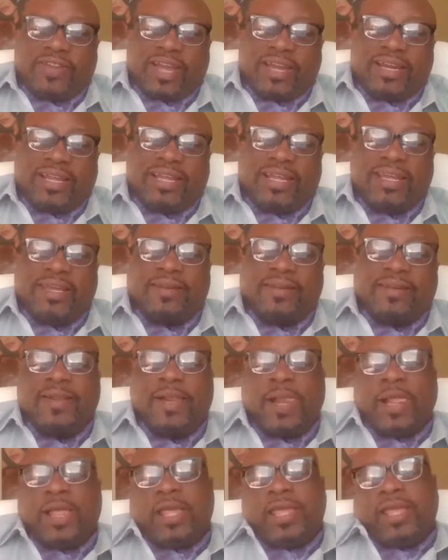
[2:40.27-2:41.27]
trying to
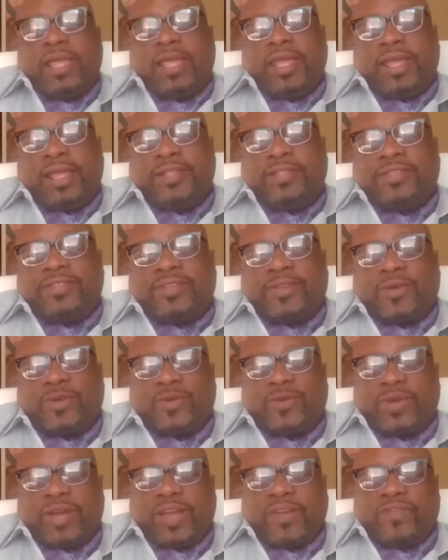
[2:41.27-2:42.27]
heal. And
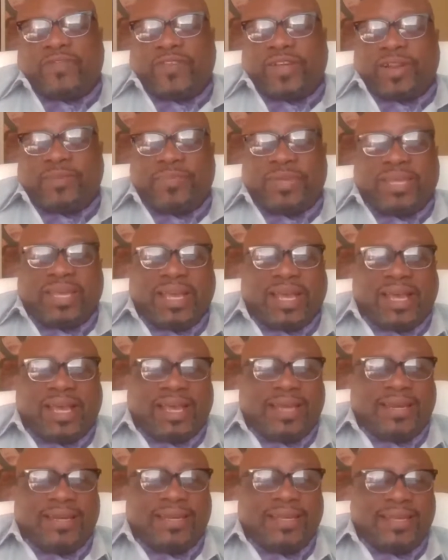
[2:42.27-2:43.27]
so I fell
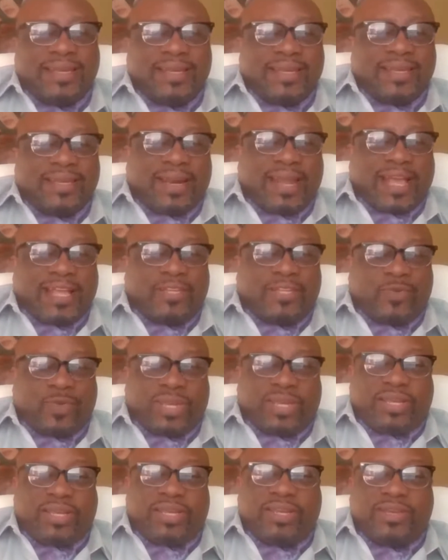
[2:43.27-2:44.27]
behind. Last
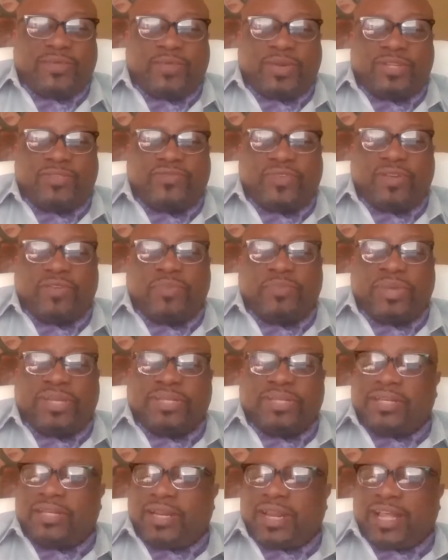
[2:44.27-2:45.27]
week was very
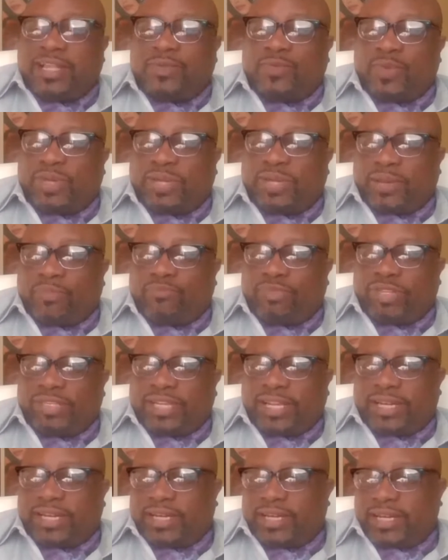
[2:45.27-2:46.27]
busy. Last week I
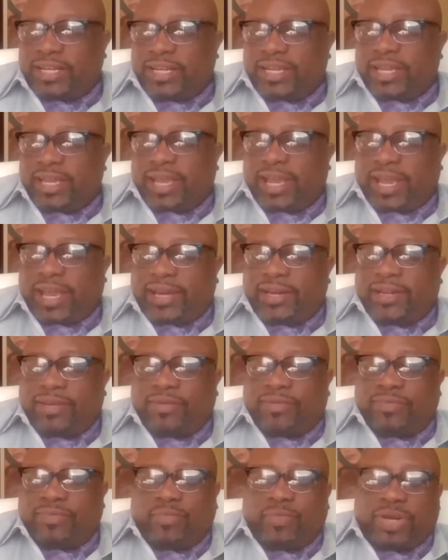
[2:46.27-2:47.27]
presented at
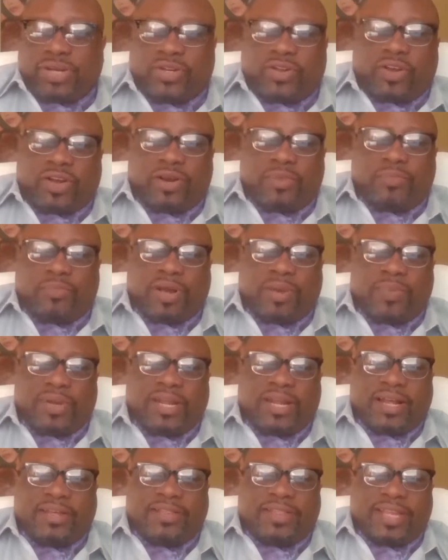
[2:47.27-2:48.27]
what's called a
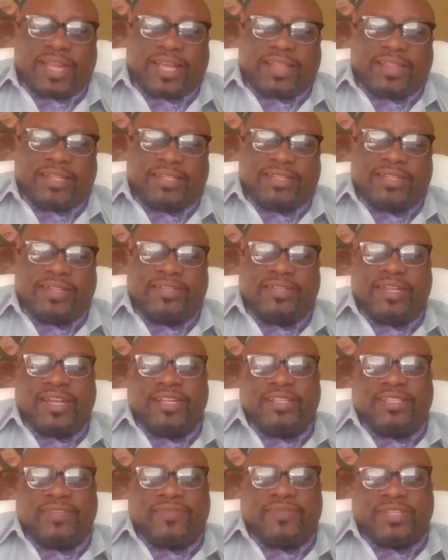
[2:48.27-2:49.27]
Public Health Ethics
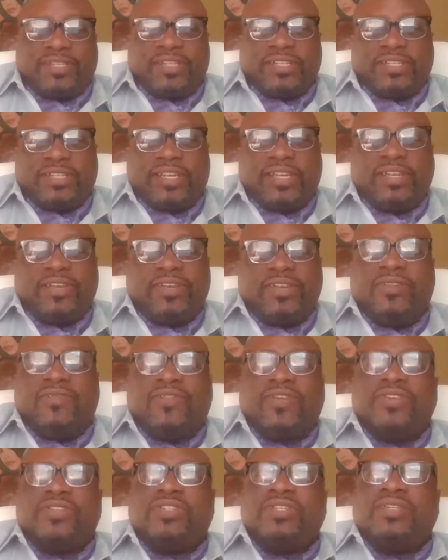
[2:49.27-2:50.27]
Intensive at Tuskegee
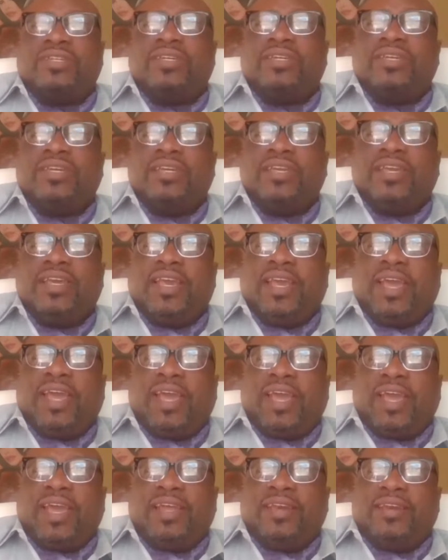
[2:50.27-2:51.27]
University.
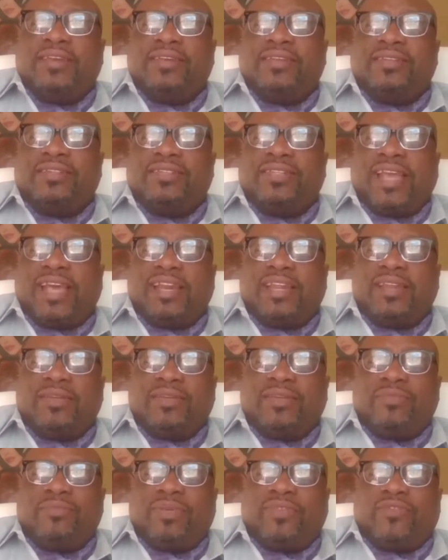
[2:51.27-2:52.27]
And
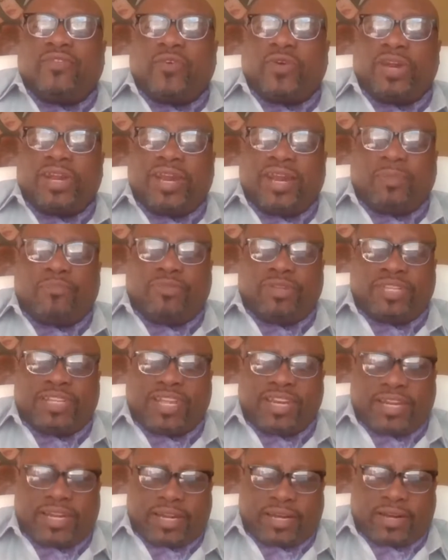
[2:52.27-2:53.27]
Saturday before that, I
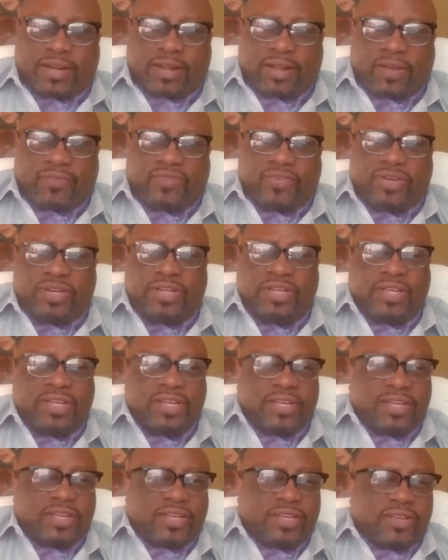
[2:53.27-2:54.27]
presented at Harvard
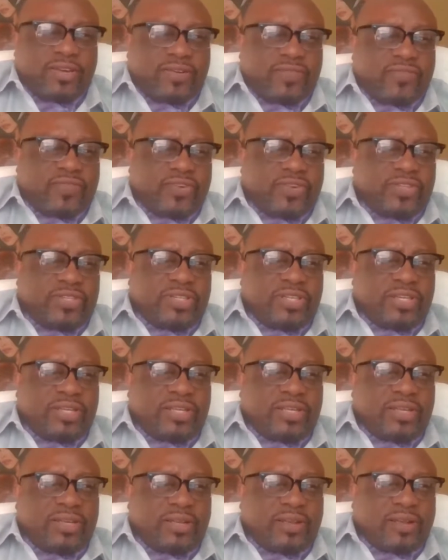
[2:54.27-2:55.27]

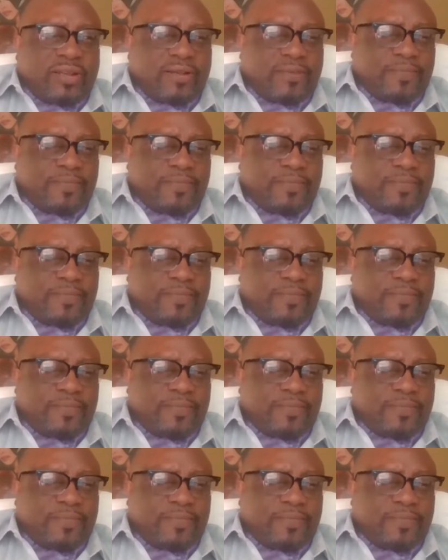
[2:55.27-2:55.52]
University,